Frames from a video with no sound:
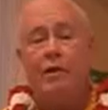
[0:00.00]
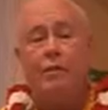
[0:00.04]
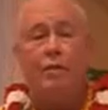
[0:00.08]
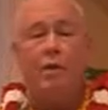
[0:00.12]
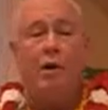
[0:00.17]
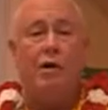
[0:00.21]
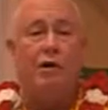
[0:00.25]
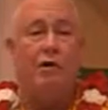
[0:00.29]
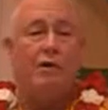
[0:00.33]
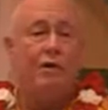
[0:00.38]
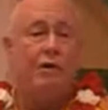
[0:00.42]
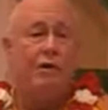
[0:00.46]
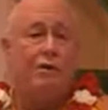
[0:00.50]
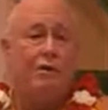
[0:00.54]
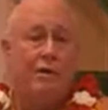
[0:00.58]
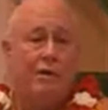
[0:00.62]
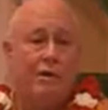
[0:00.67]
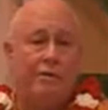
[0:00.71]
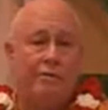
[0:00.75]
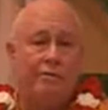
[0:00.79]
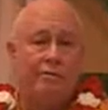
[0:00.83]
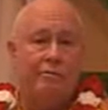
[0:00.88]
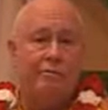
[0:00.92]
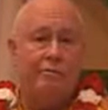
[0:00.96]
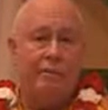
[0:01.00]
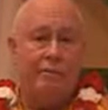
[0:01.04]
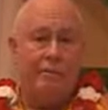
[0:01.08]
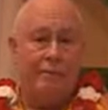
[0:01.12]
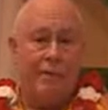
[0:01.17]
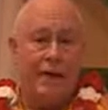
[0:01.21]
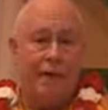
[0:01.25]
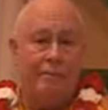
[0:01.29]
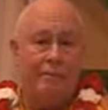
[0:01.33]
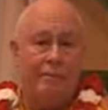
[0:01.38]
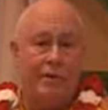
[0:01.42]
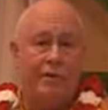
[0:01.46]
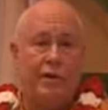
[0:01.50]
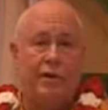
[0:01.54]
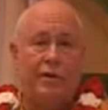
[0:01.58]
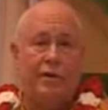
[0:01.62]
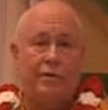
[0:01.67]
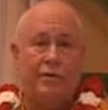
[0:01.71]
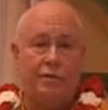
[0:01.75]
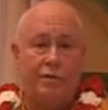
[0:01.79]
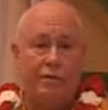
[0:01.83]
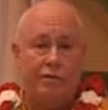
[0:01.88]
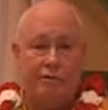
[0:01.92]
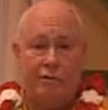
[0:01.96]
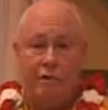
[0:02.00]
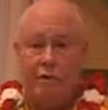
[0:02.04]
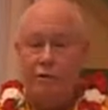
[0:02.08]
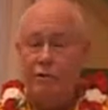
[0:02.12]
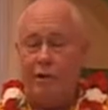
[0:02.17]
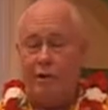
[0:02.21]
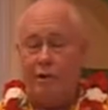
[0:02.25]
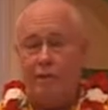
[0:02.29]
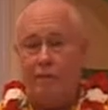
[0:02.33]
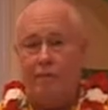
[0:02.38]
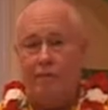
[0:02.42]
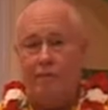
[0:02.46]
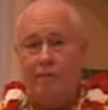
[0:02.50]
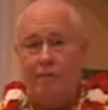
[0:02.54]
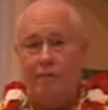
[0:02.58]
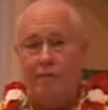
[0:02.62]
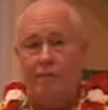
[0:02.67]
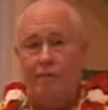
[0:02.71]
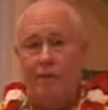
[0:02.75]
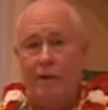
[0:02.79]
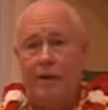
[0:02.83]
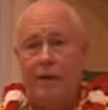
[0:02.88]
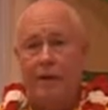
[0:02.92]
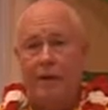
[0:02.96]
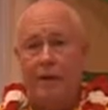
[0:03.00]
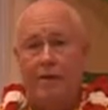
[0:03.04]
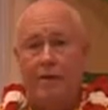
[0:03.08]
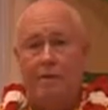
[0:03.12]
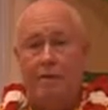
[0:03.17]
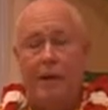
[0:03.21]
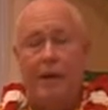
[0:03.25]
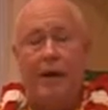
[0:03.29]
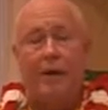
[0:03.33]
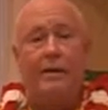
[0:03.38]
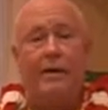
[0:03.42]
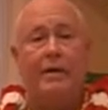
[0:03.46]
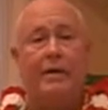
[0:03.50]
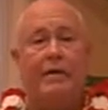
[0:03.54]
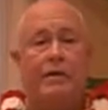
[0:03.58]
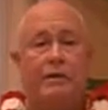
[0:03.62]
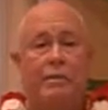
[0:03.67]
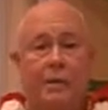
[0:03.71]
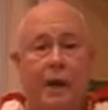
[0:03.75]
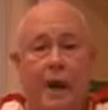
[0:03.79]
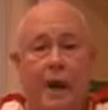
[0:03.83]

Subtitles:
he wants from that particular devotee. But it is